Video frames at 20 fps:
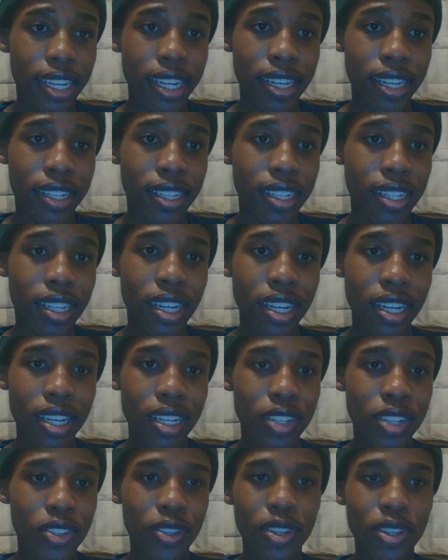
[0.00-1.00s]
and
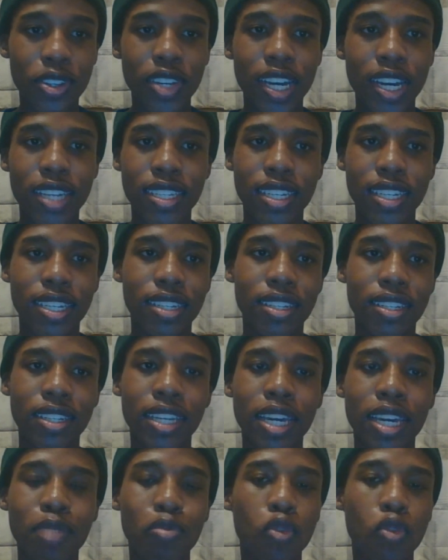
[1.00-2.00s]
so you guys can
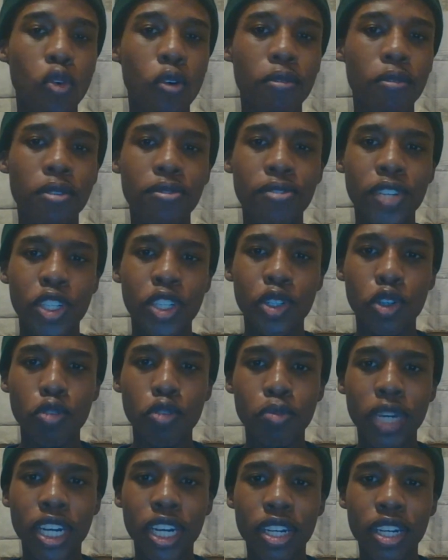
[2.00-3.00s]
get more of a visual
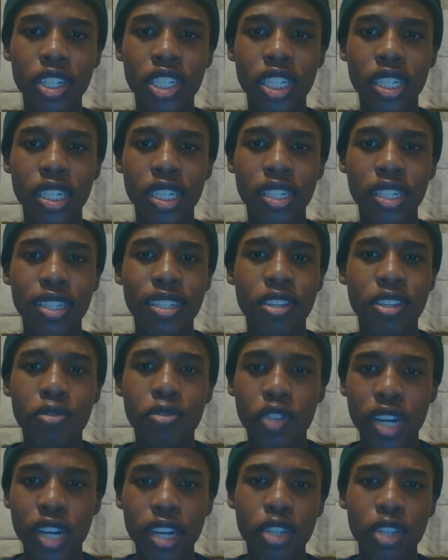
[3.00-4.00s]
picture instead of
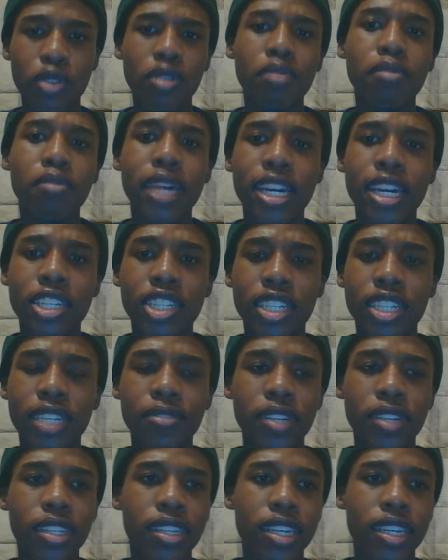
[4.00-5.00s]
trying to imagine
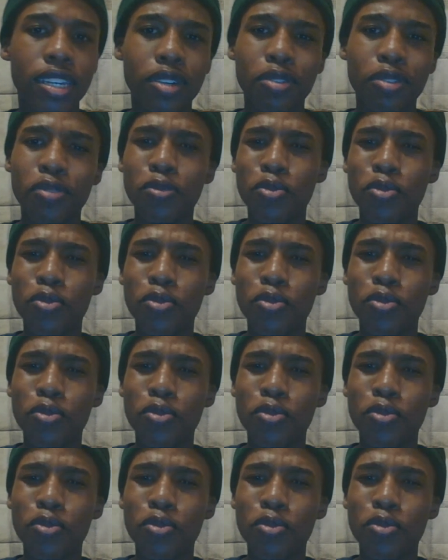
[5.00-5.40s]
everything